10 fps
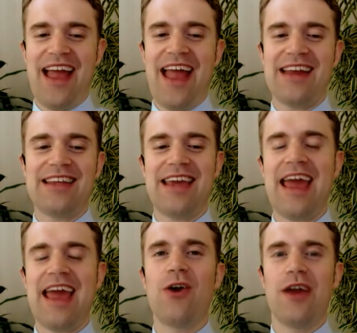And
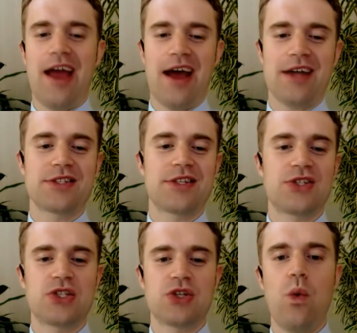Carrie
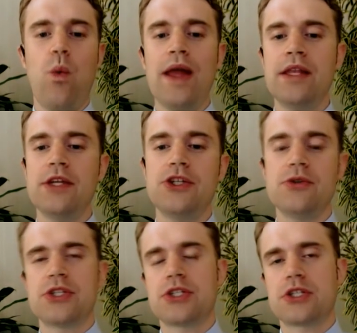asks, when did
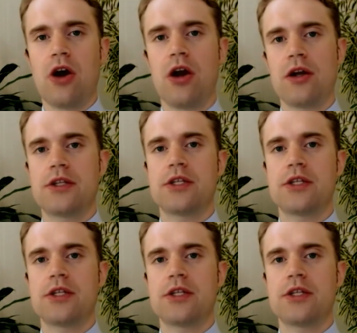you start